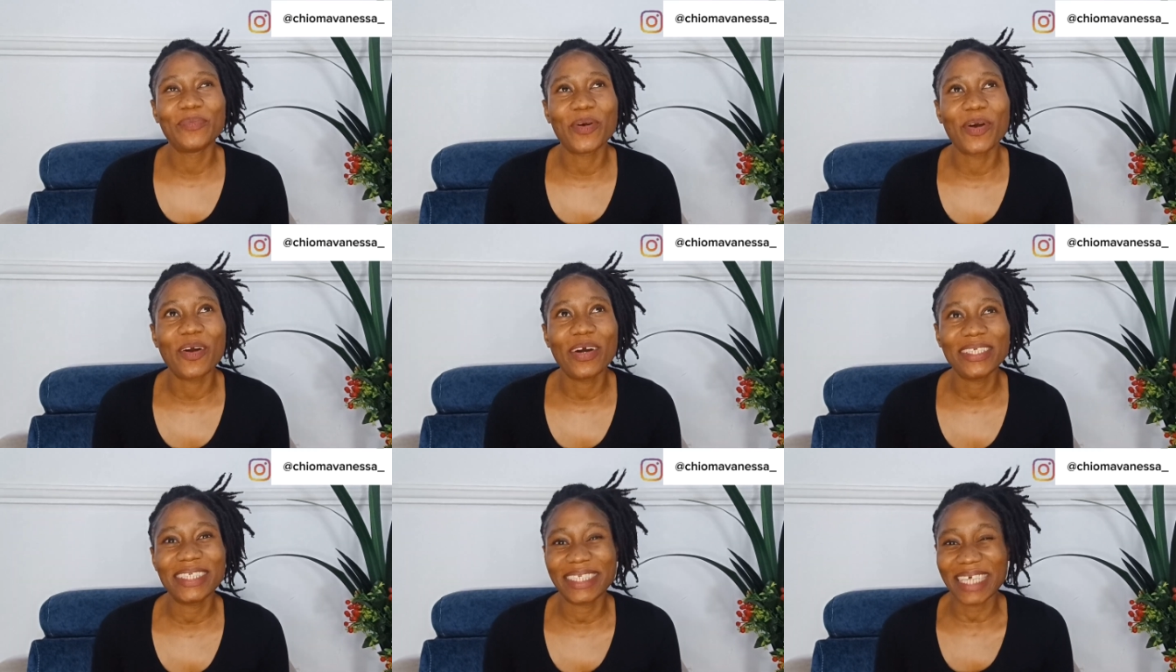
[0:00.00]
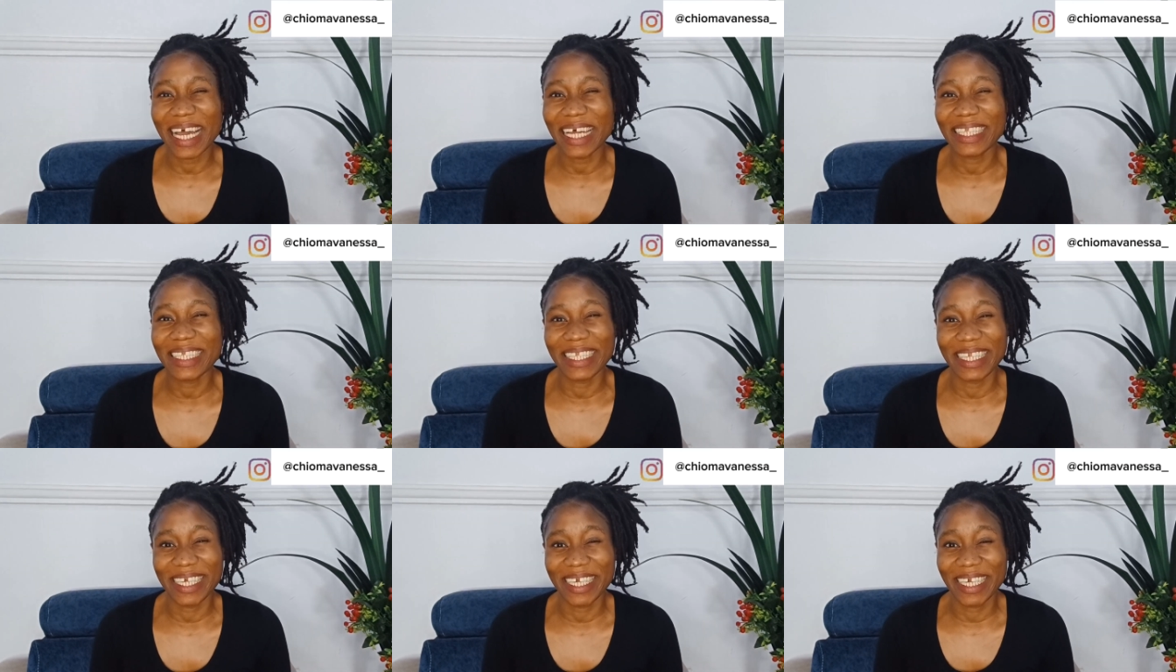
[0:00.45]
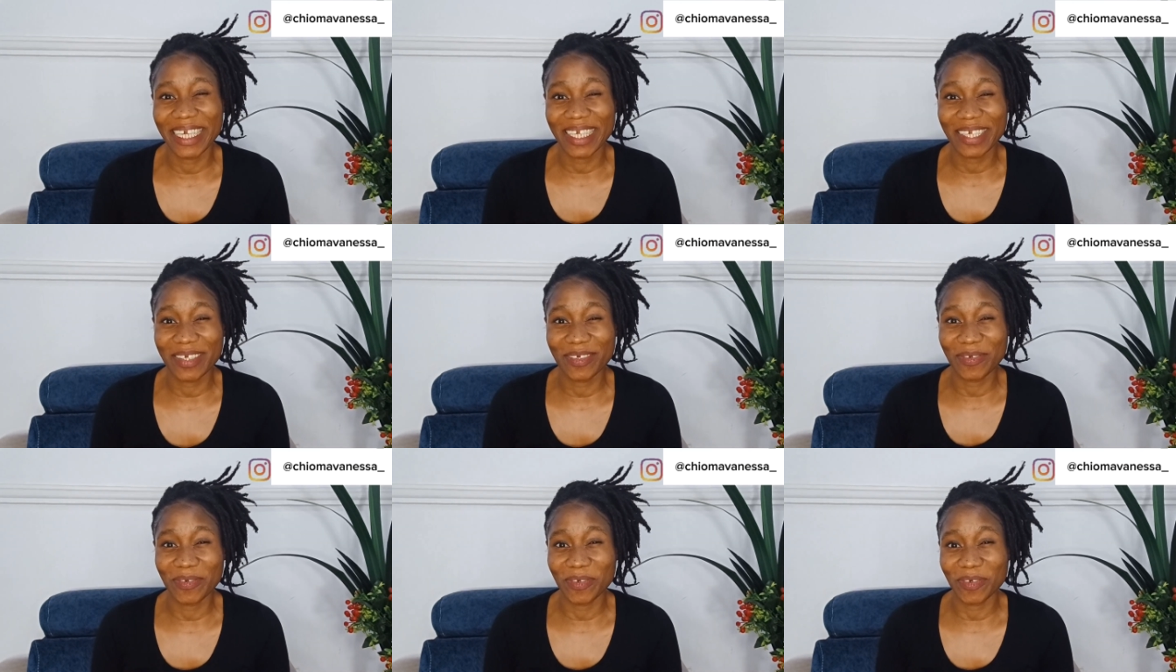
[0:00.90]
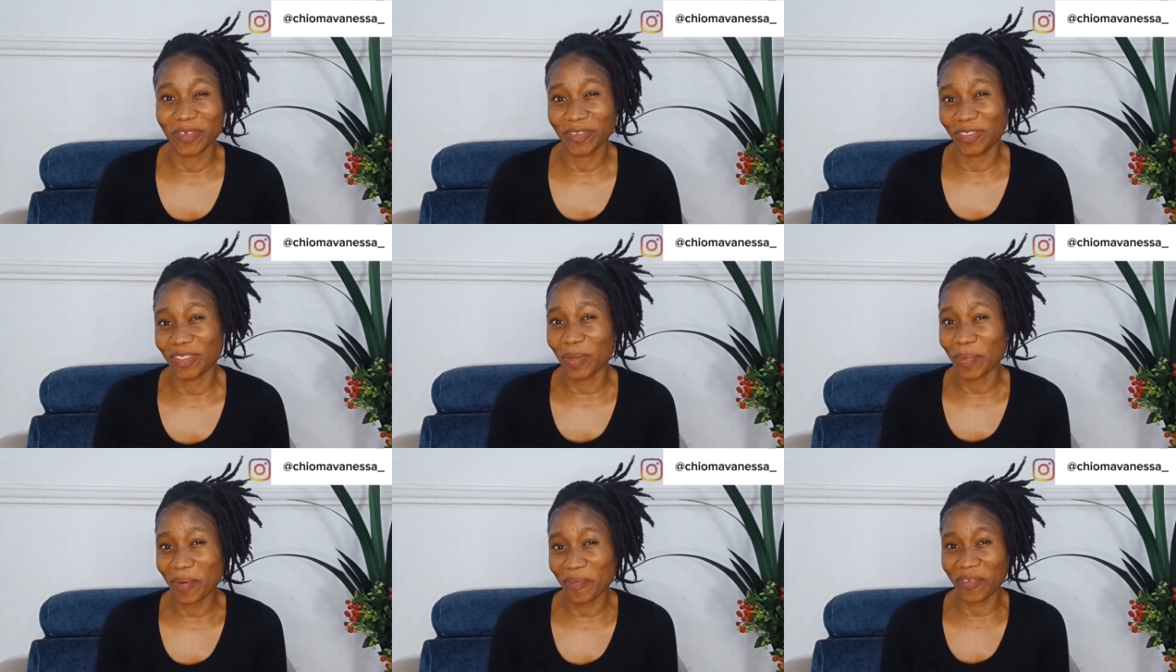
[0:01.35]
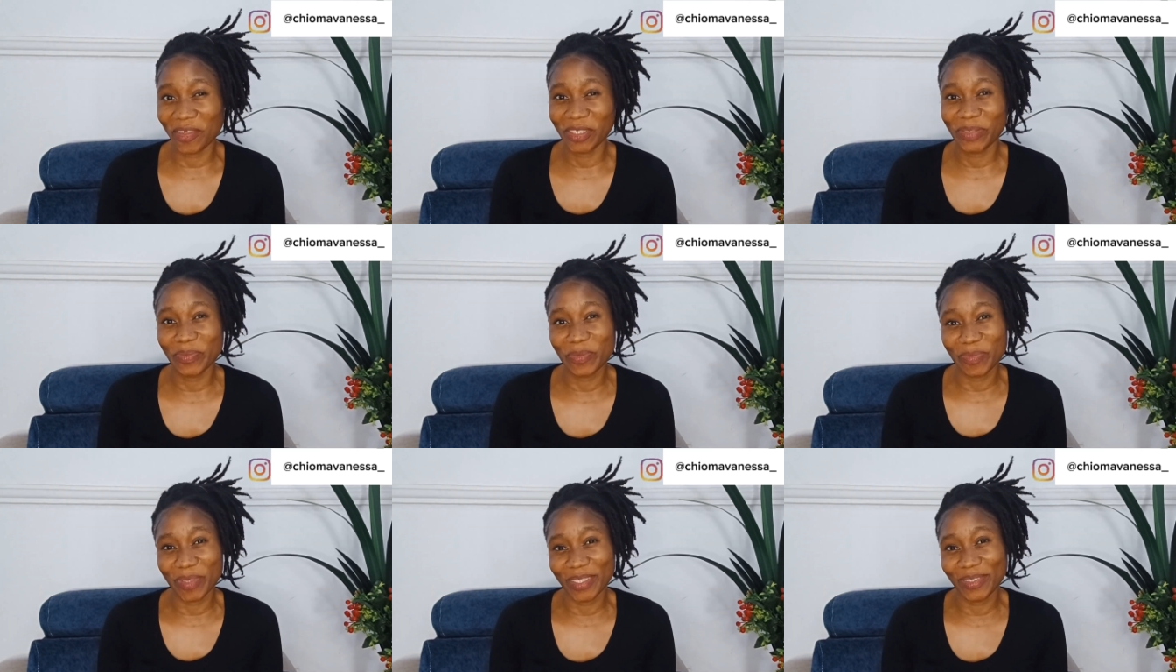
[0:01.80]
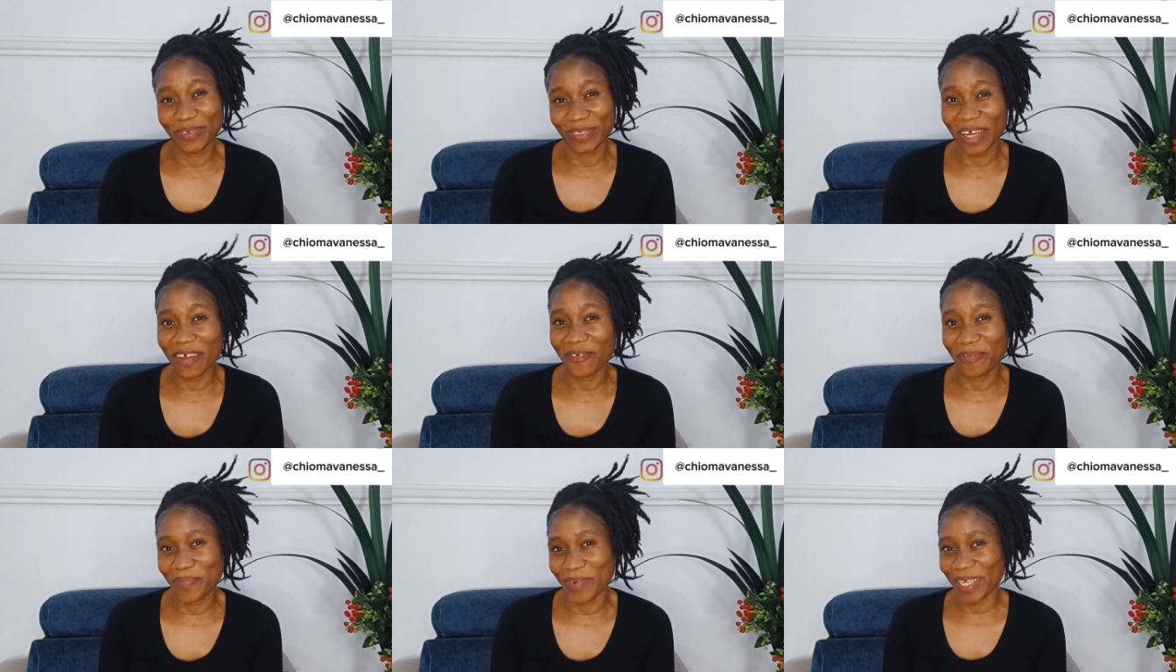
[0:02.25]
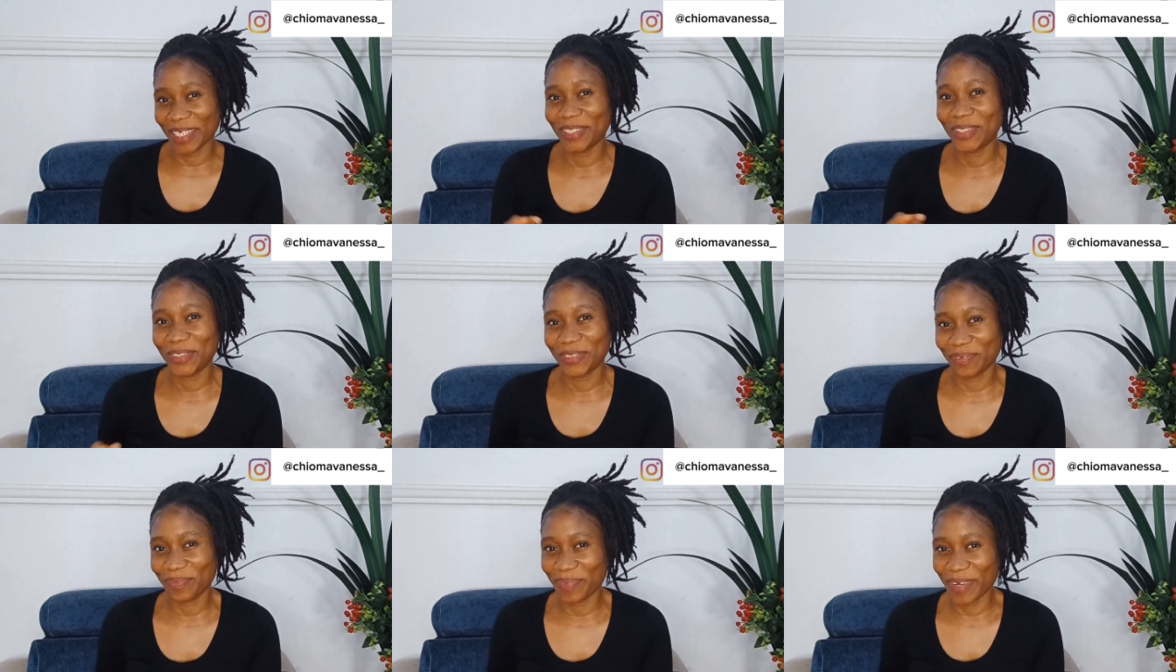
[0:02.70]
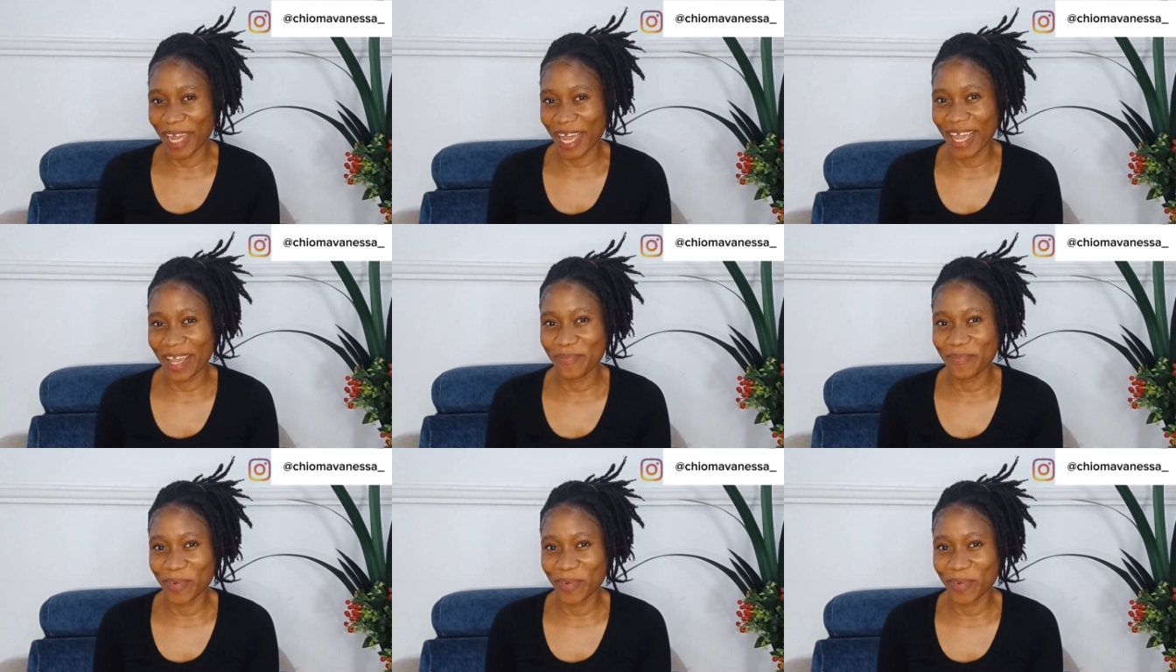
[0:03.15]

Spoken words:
But sadly, some of those moments would have passed you by.